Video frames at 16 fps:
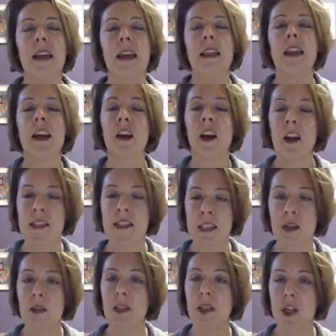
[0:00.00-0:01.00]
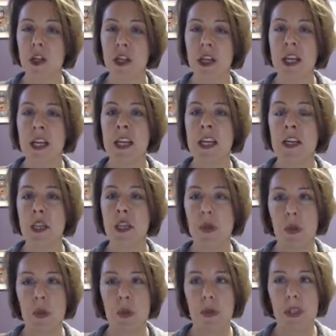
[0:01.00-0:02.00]
They're also learning
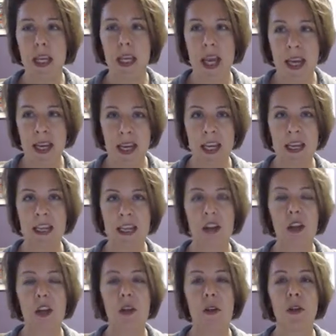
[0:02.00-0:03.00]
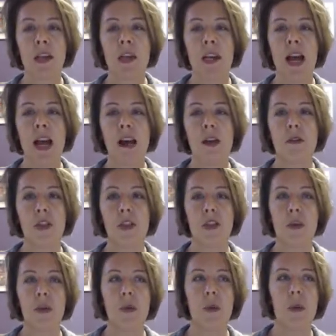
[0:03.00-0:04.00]
to take it. They're learning how
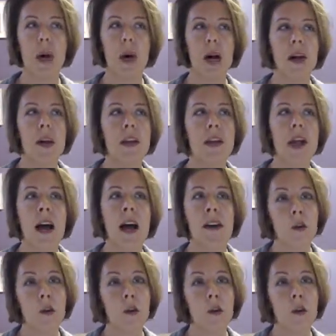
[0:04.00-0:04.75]
to not